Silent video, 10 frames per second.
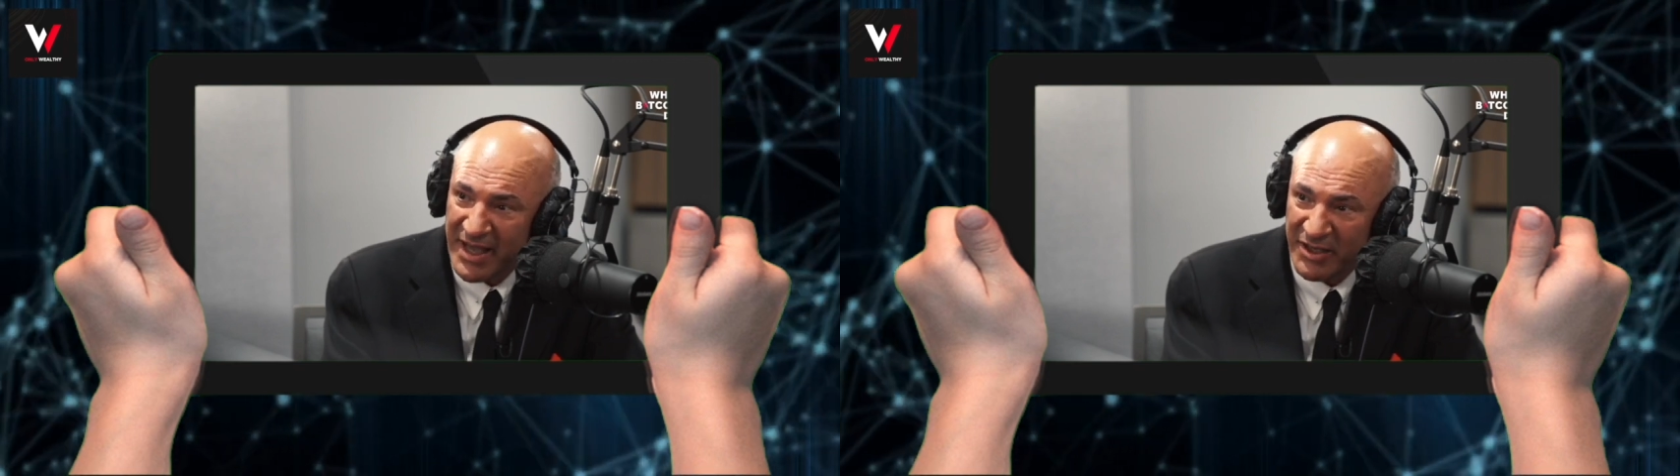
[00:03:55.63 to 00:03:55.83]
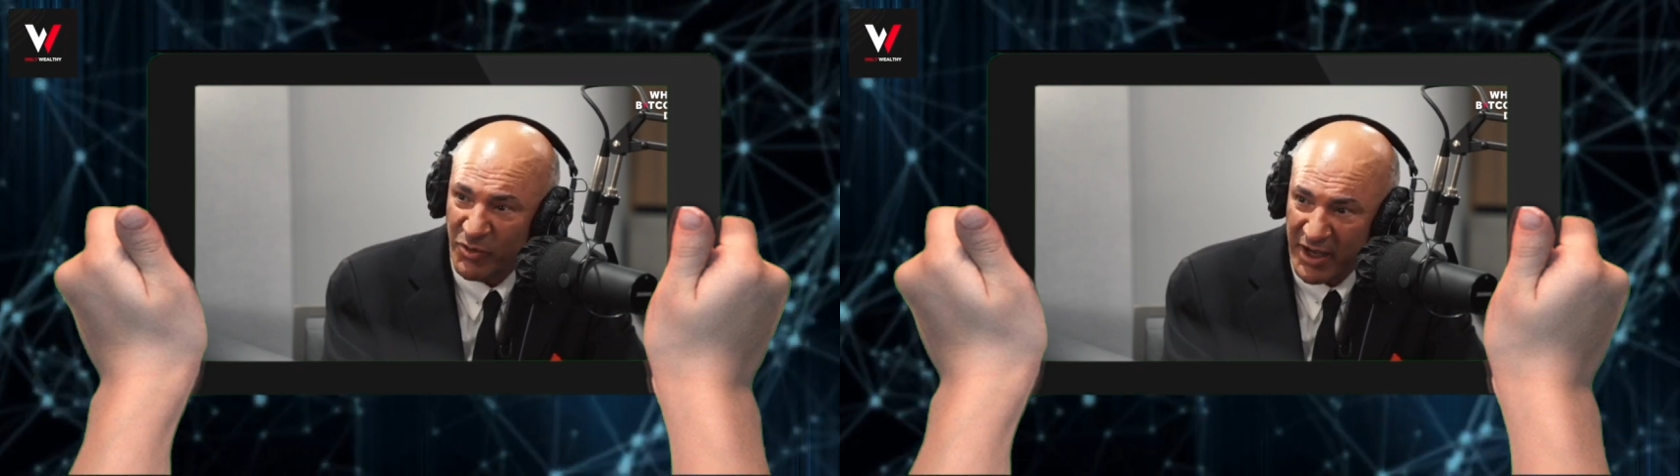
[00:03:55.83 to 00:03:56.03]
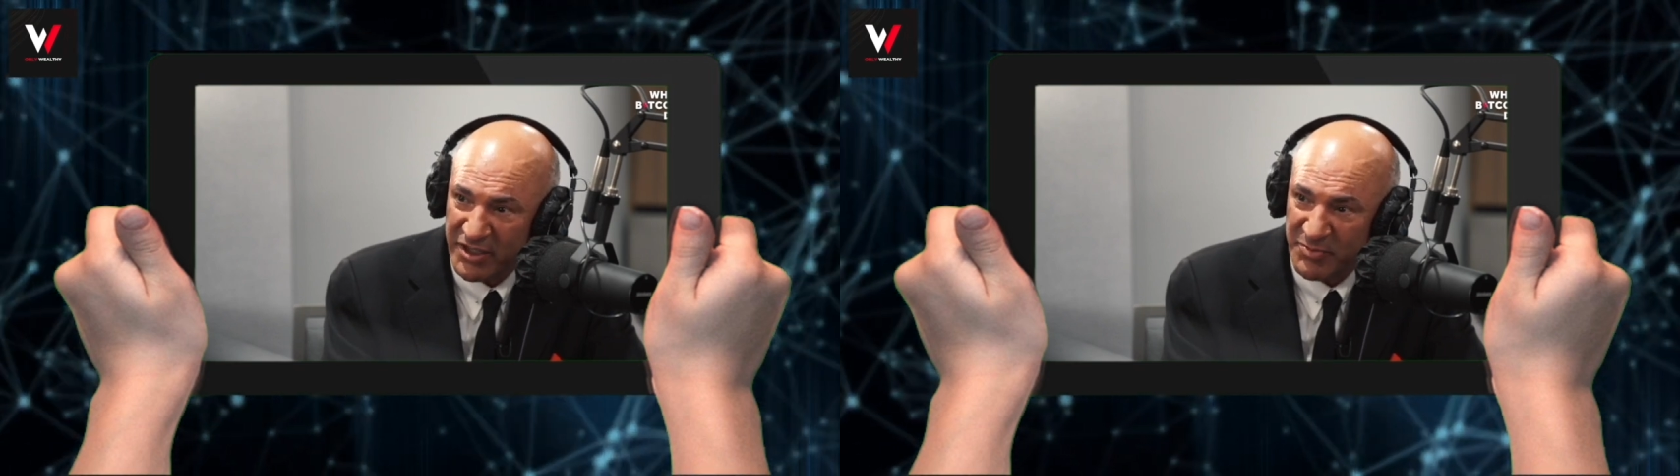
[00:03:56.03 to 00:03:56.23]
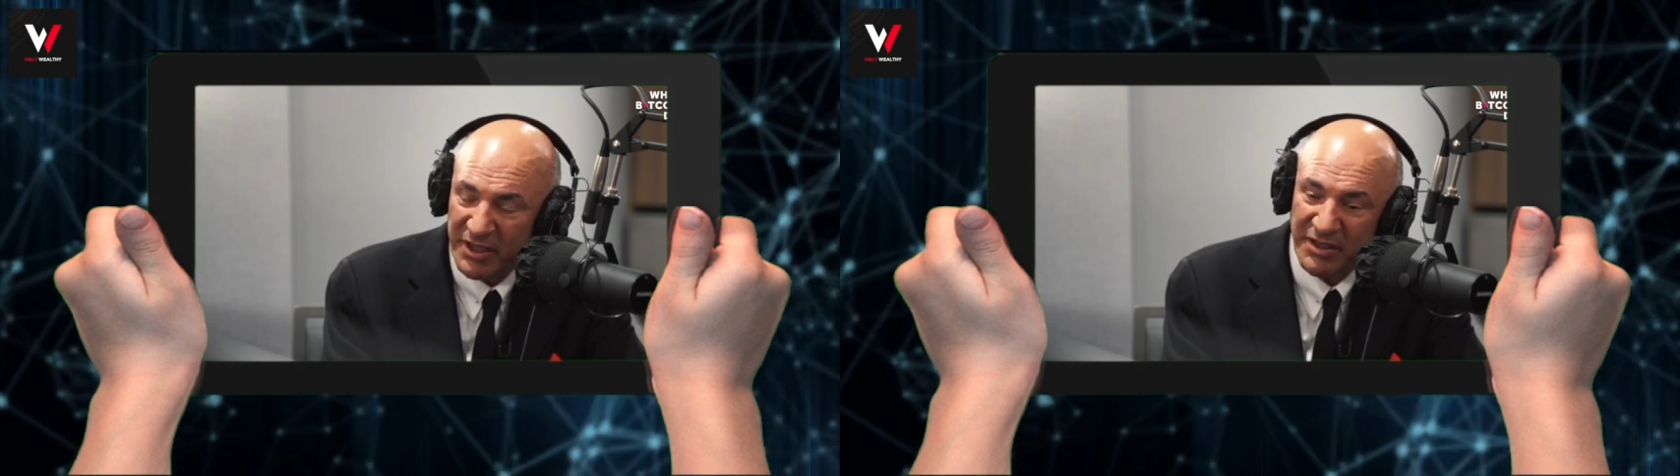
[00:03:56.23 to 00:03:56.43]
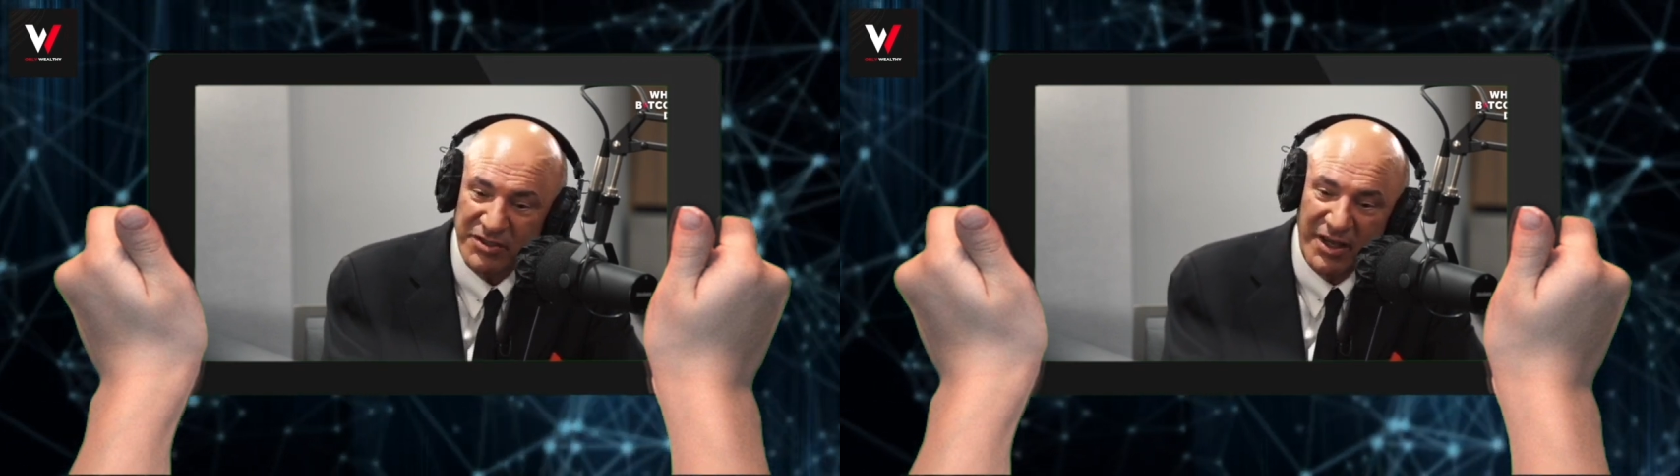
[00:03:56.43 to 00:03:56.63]
anyways,
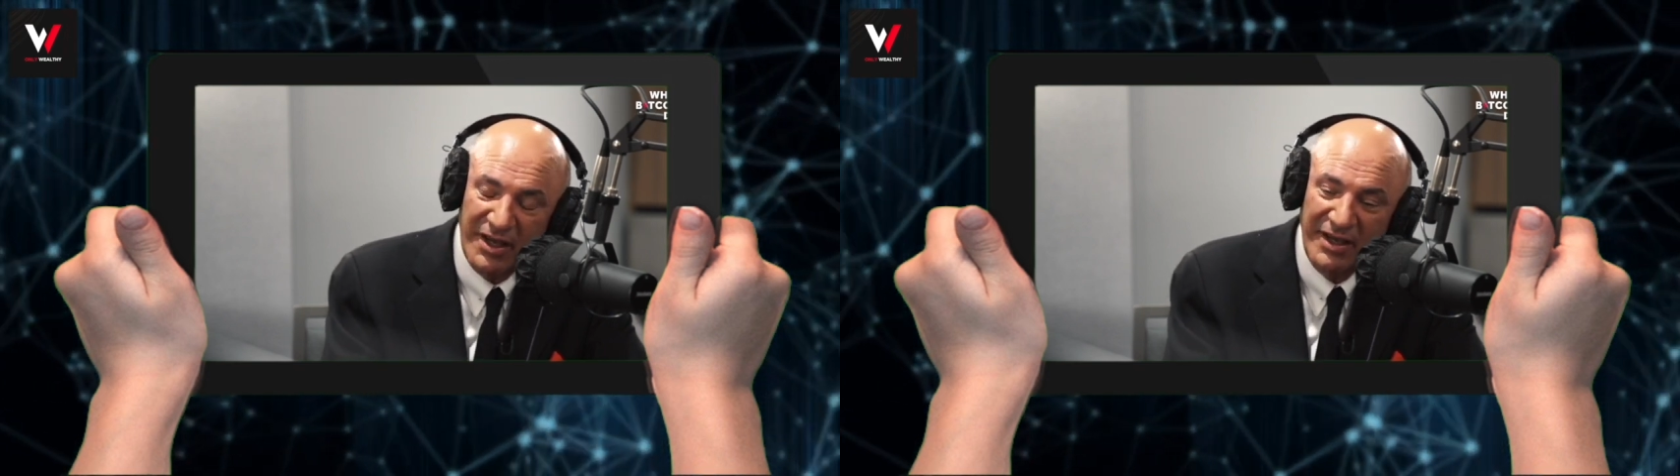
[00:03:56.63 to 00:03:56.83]
because